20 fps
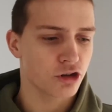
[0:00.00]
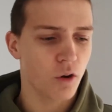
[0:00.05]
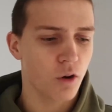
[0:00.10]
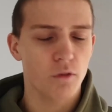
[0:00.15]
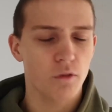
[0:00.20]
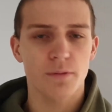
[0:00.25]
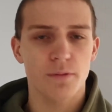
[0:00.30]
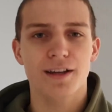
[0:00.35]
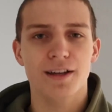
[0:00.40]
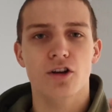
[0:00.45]
don't
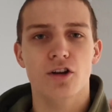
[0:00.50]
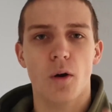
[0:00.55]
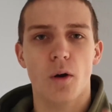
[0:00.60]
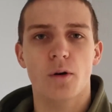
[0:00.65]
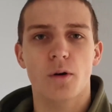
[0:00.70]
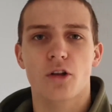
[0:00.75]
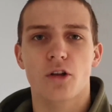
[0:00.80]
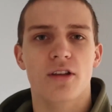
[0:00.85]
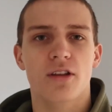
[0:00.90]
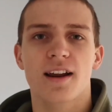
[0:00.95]
want to be
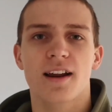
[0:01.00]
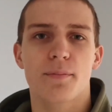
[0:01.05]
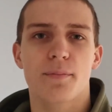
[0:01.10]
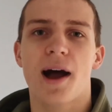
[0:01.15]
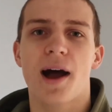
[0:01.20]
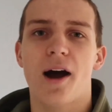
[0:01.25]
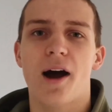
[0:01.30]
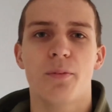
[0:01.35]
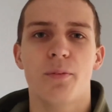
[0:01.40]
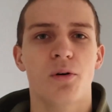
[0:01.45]
going on to
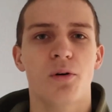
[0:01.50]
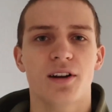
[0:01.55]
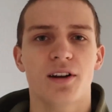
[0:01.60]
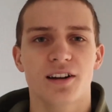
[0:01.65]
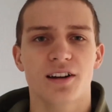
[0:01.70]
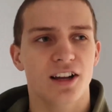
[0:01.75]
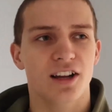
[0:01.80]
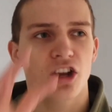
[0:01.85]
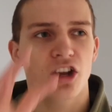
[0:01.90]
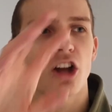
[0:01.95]
PowerPoint
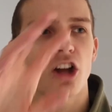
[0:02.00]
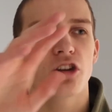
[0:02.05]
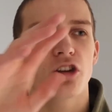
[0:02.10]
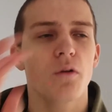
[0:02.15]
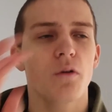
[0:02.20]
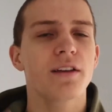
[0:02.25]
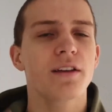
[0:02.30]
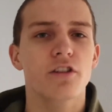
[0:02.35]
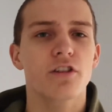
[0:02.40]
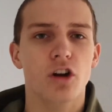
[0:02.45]
and
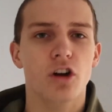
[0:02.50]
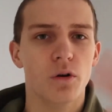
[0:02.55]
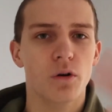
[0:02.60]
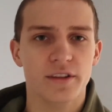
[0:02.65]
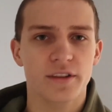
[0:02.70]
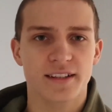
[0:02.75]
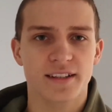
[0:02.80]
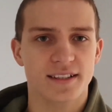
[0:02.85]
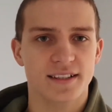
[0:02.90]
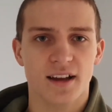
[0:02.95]
don't even go on
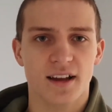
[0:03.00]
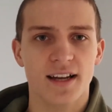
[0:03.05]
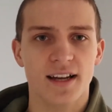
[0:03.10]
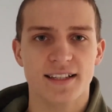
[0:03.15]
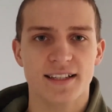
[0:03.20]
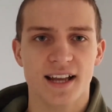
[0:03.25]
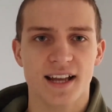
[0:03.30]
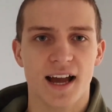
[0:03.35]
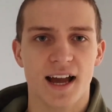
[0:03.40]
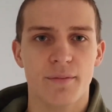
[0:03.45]
the
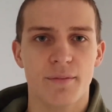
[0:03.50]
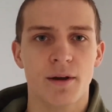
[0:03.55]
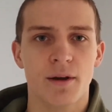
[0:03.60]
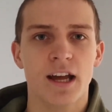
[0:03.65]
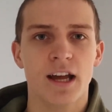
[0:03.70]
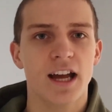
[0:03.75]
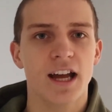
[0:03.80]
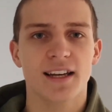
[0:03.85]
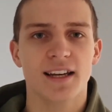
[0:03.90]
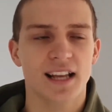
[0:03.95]
design tab
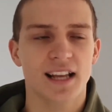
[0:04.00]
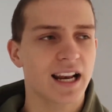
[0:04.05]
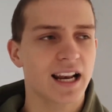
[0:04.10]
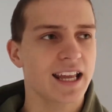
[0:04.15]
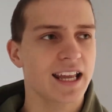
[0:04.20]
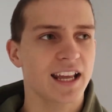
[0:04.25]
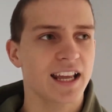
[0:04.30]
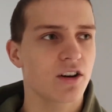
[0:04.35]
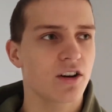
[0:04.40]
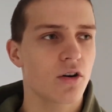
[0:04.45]
and
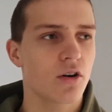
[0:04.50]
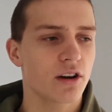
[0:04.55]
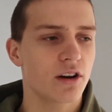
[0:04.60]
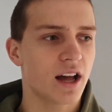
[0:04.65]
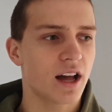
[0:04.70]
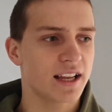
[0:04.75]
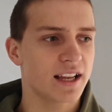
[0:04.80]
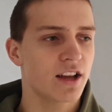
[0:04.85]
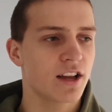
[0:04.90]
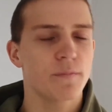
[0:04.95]
clicking on
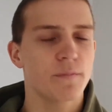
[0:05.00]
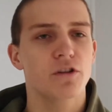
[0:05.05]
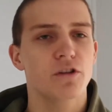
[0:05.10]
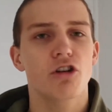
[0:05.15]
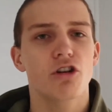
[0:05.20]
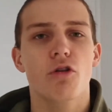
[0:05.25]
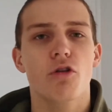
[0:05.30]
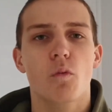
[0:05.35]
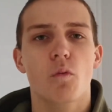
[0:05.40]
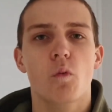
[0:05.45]

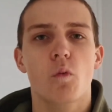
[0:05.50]
the